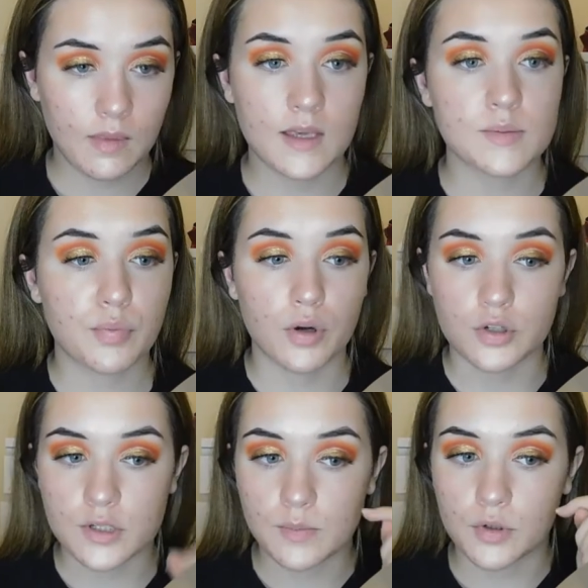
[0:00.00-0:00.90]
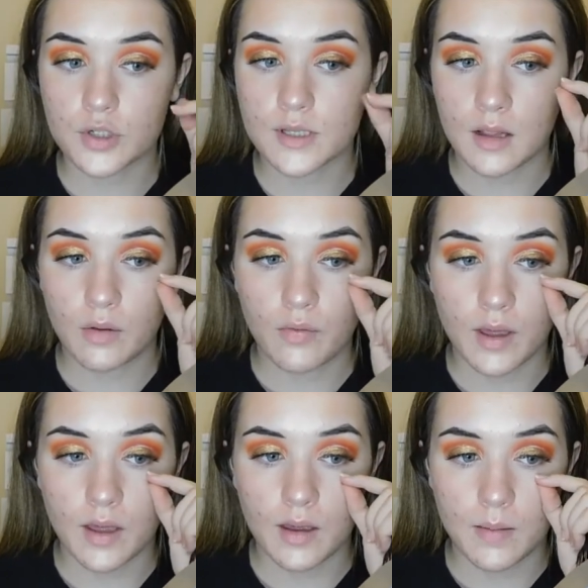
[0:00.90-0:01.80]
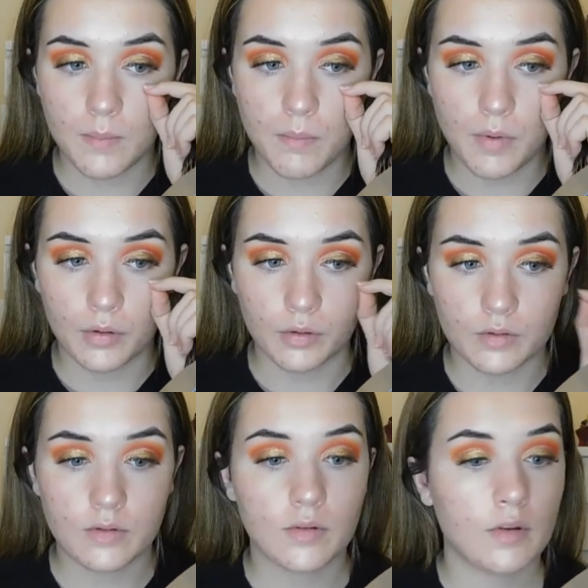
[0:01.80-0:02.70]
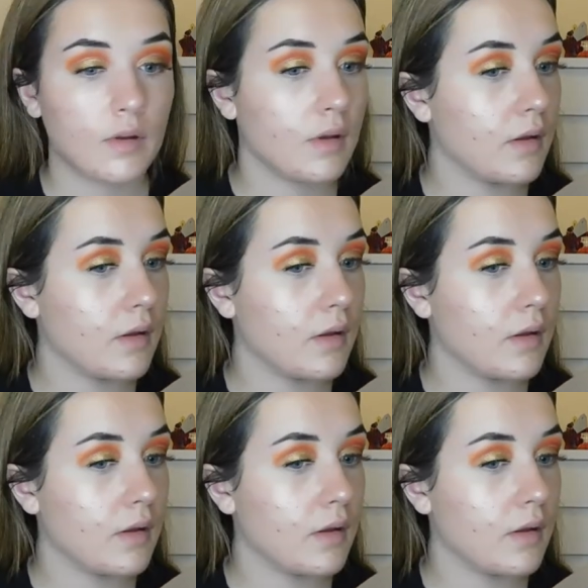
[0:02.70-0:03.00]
This brush, as much as I love it, it molts